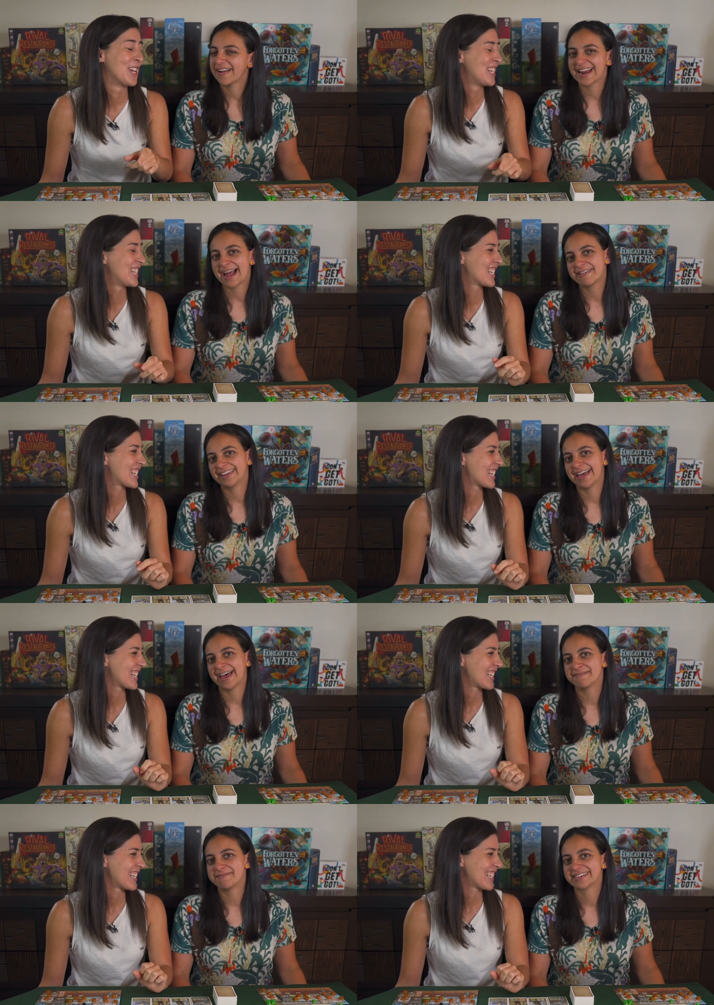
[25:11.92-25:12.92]
Speaker 1: We're going to have it
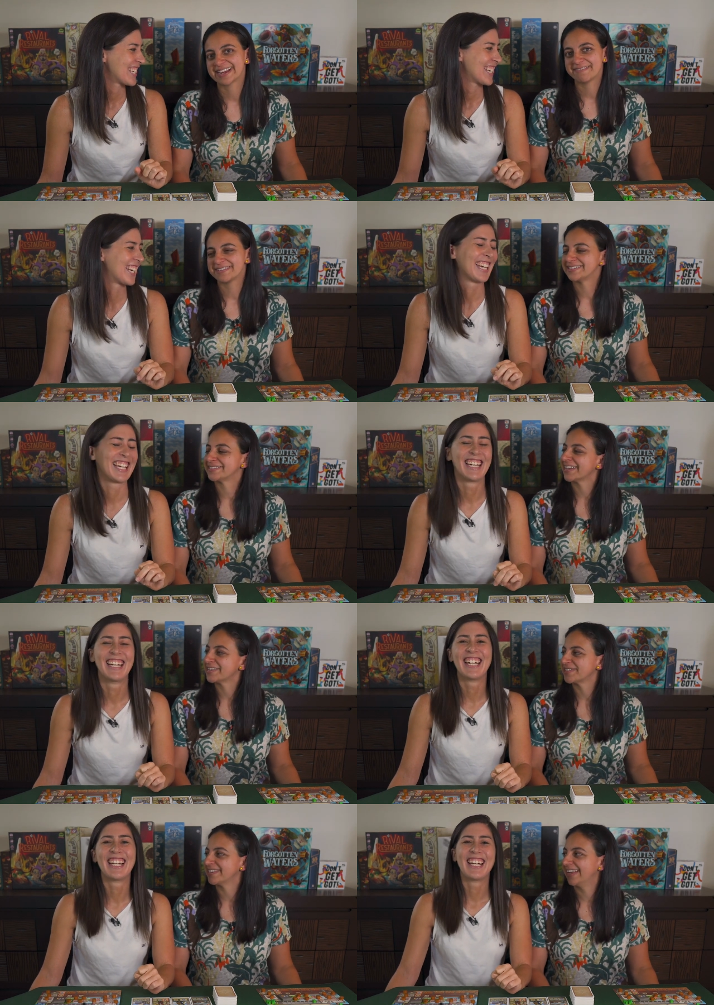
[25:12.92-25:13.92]
live. We're going to have this
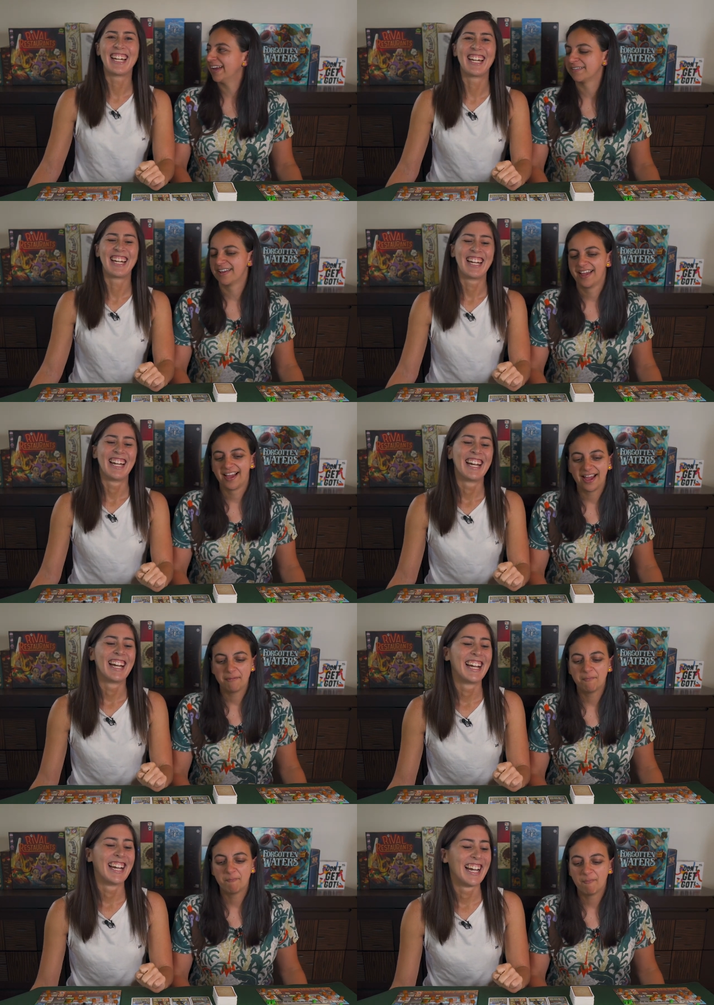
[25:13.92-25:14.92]
discussion live.
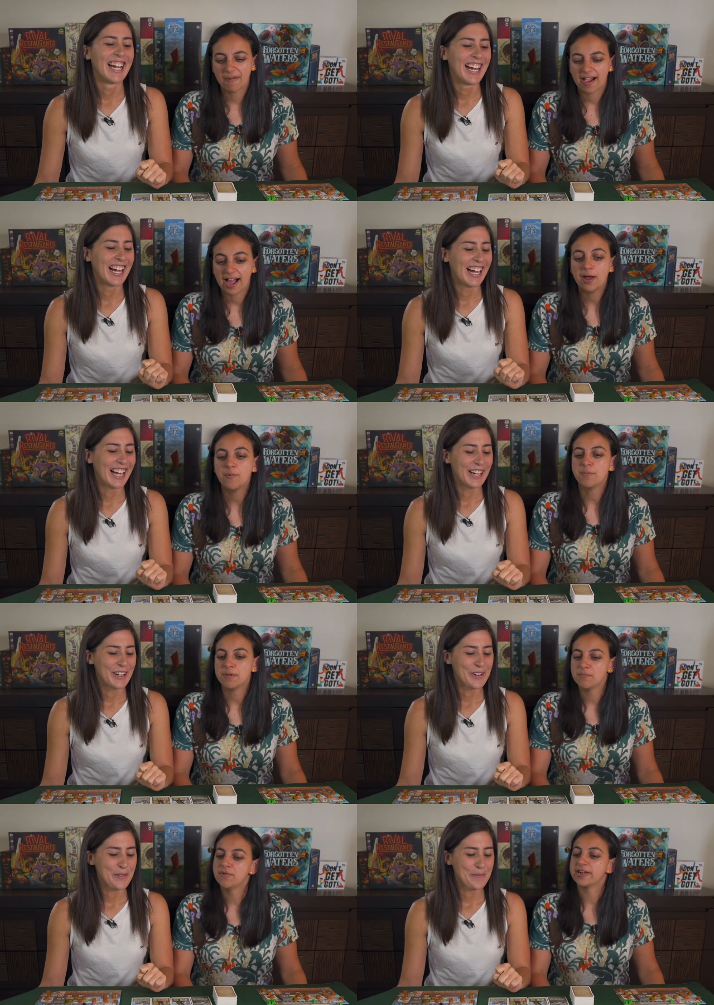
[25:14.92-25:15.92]
Um, I would
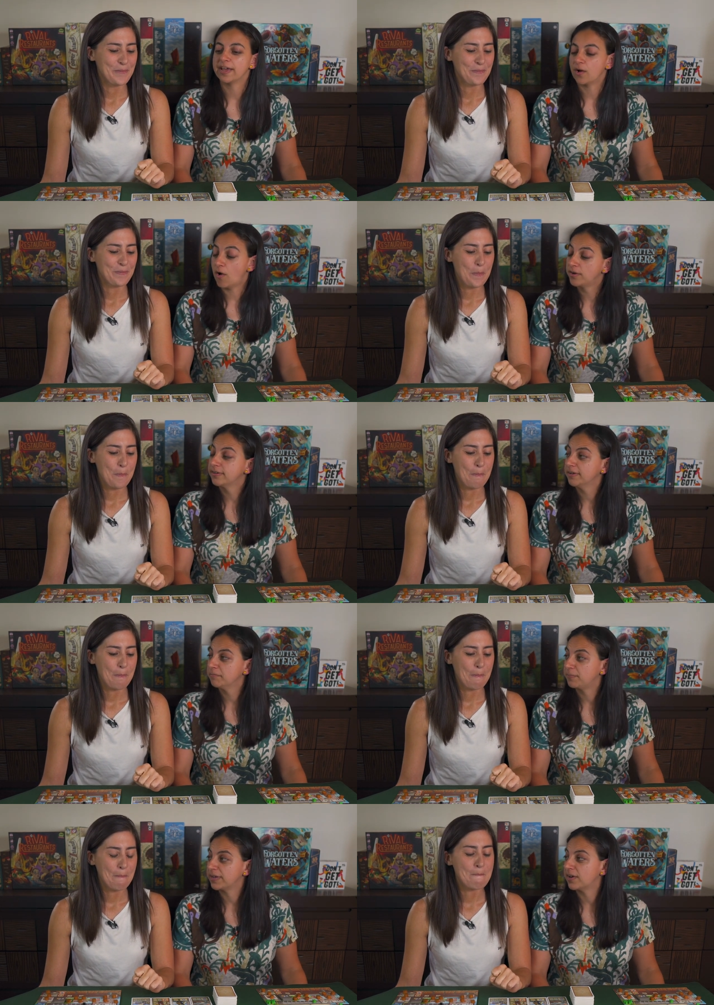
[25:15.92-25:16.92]
be moving it on
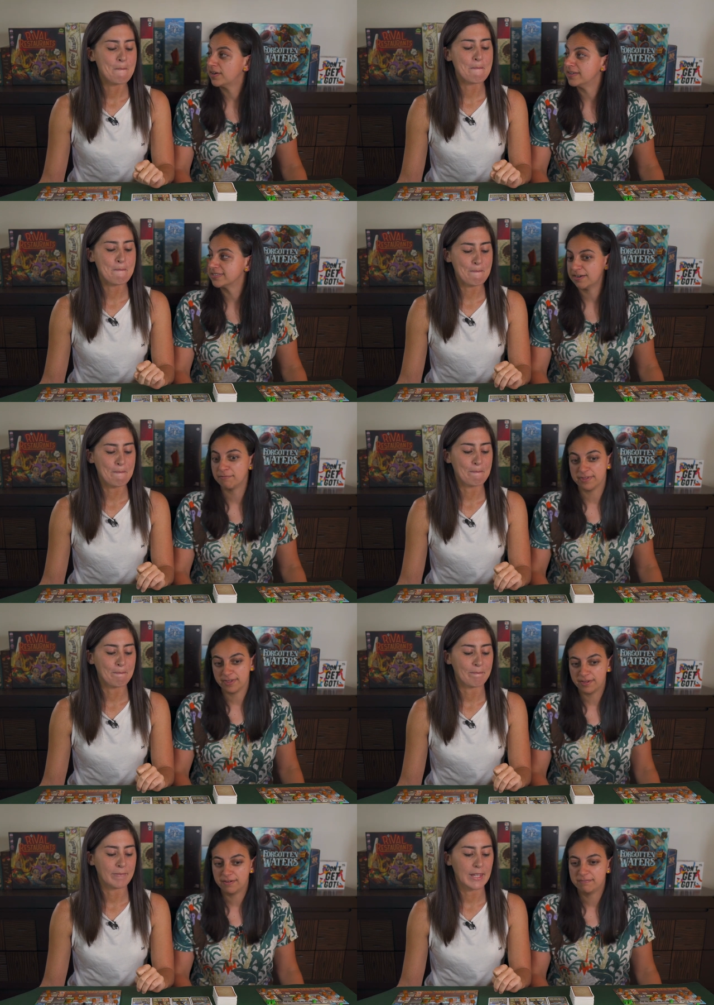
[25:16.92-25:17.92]
because mm. of hmm.
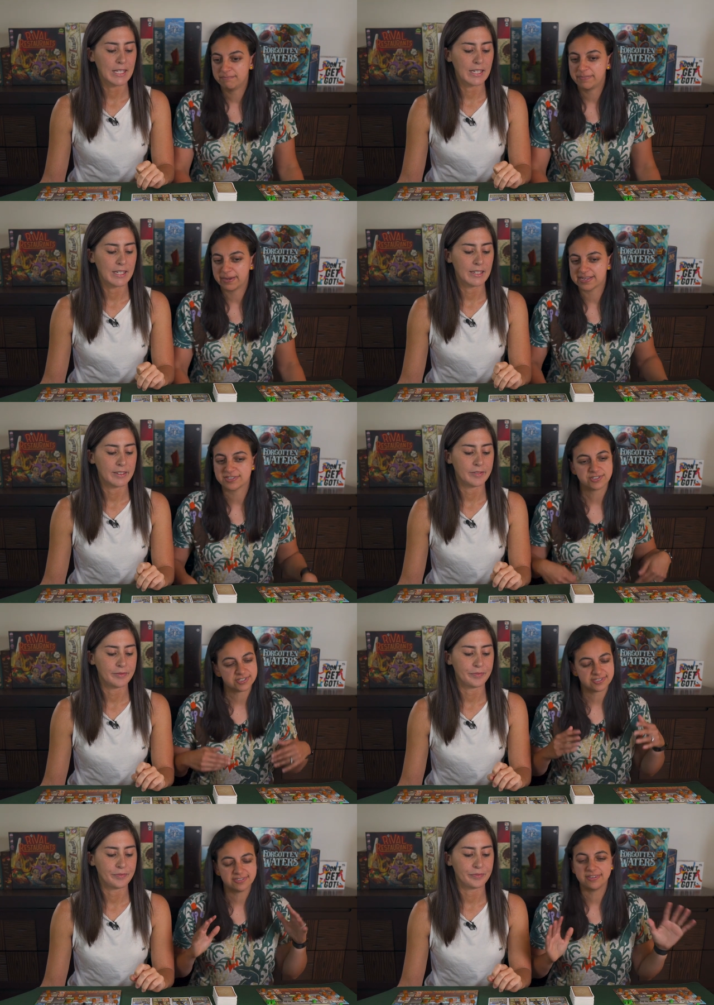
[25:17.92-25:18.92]
the because
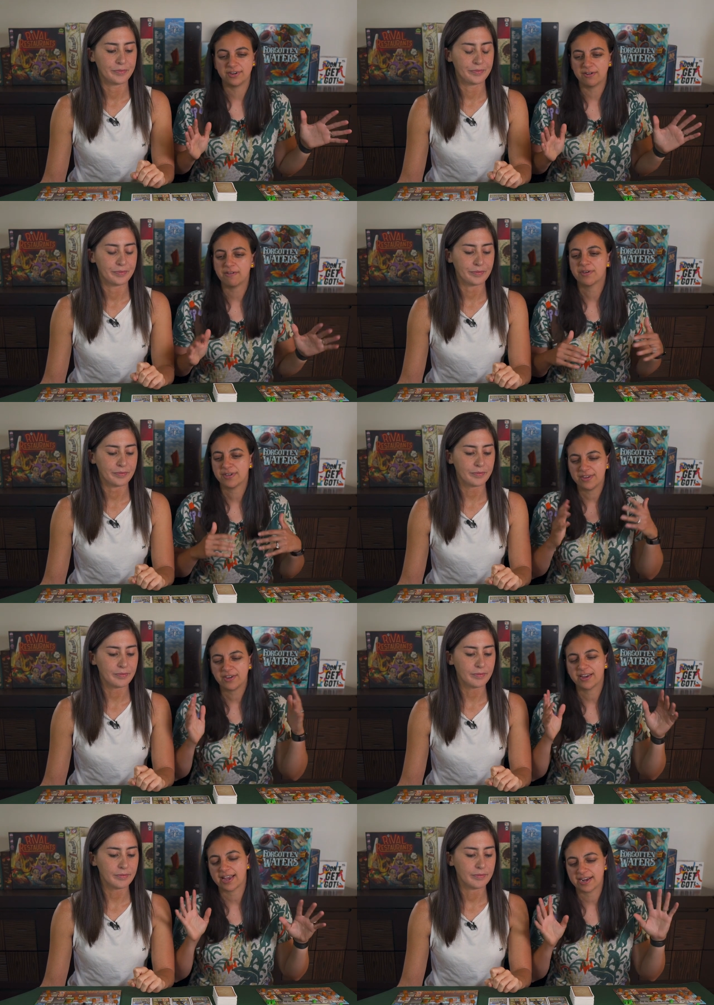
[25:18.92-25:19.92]
just you know even though yeah
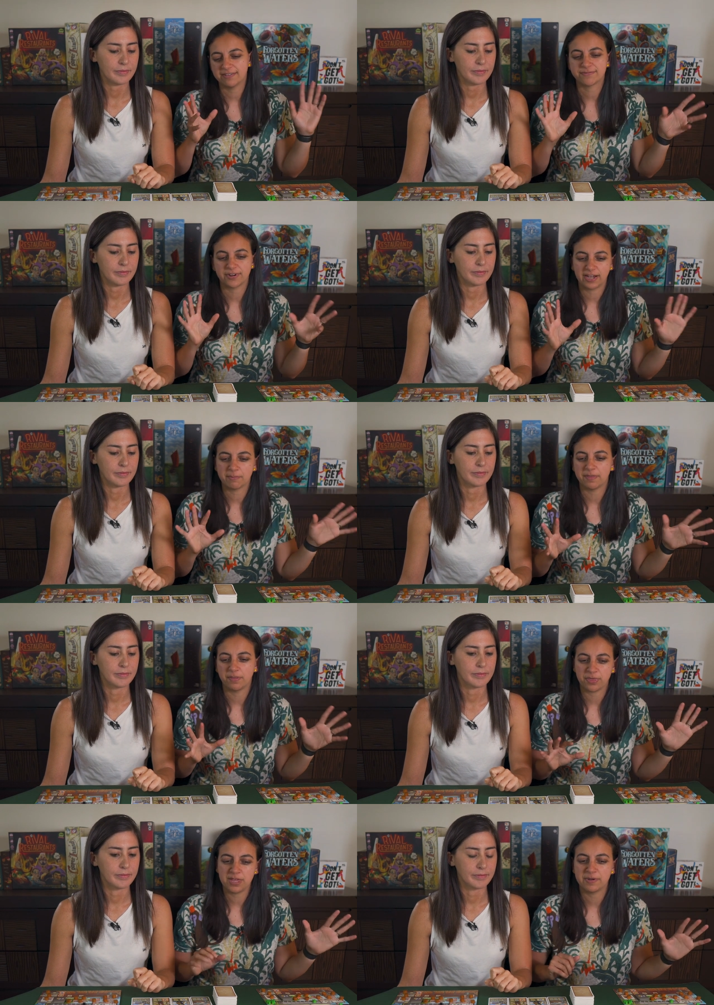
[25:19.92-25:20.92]
you can kind of forget
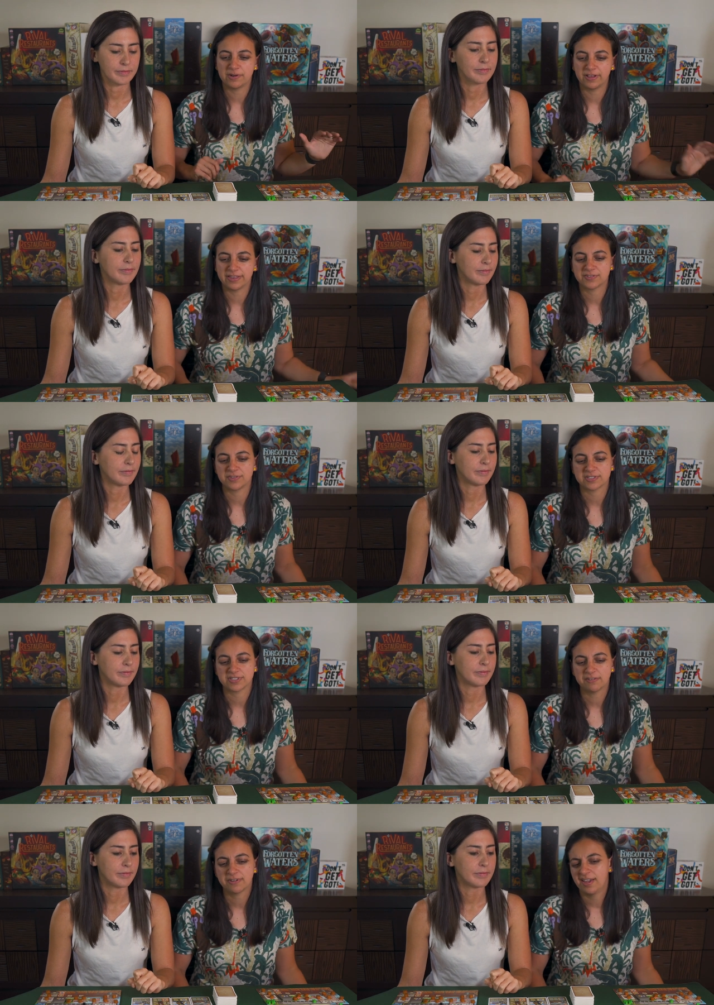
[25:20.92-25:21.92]
about the theme and all of that sort of
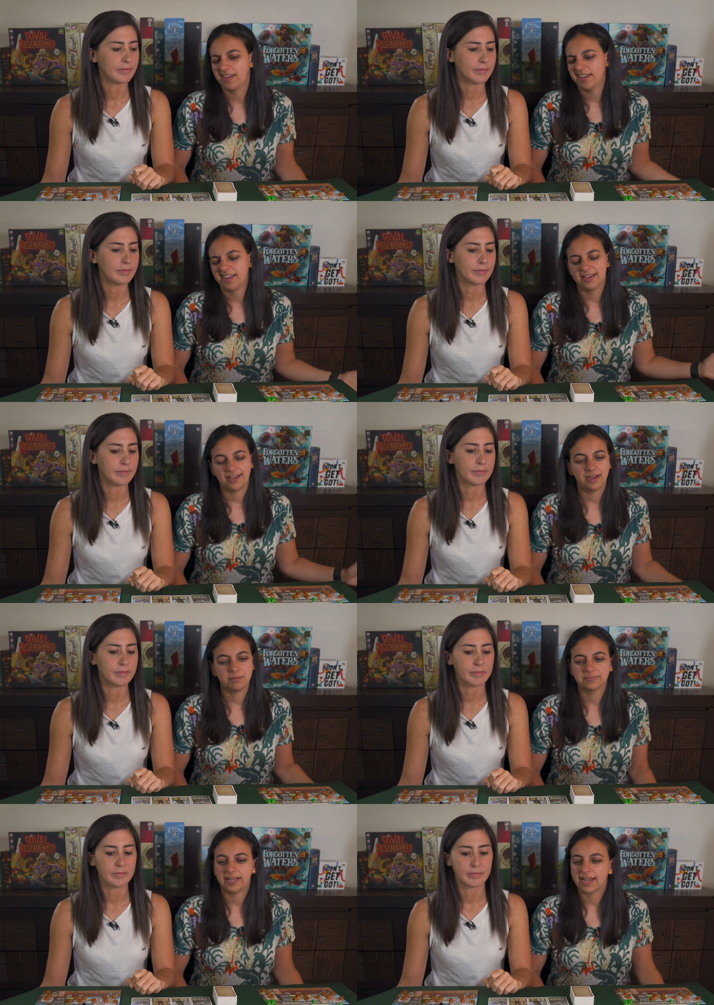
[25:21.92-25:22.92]
stuff.
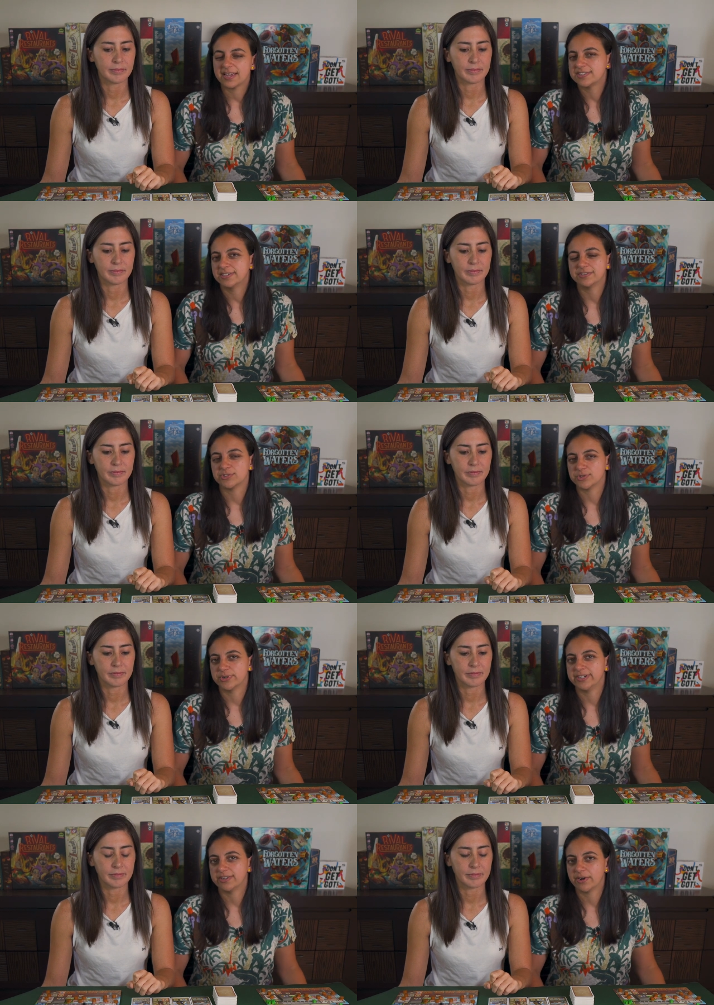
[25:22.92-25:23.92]
I'm like I still enjoy